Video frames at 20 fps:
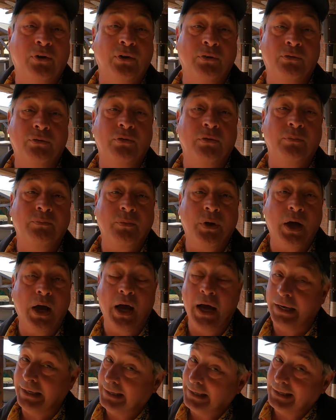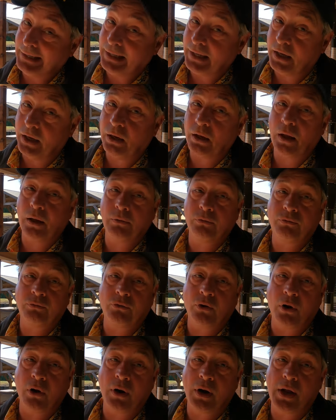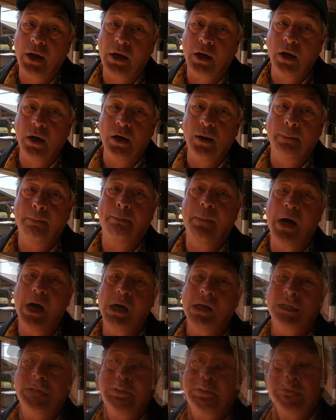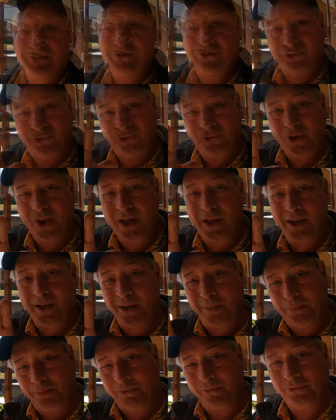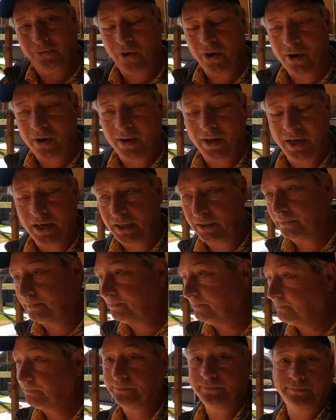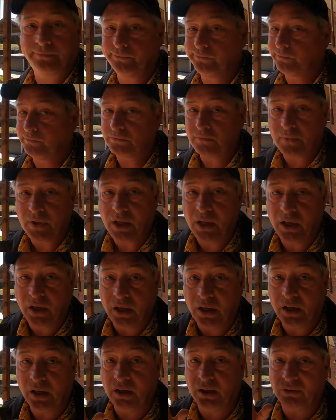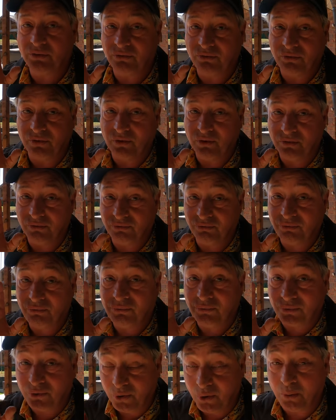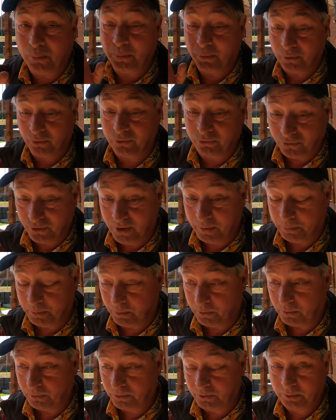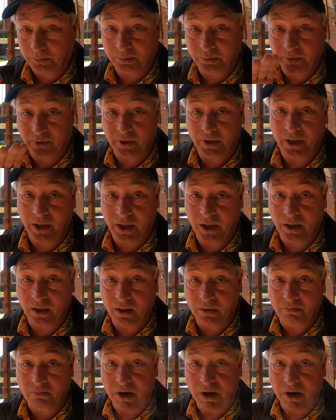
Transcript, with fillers: since I did that Starlink unbox. The setup of Starlink, it is super simple. You pull it out of the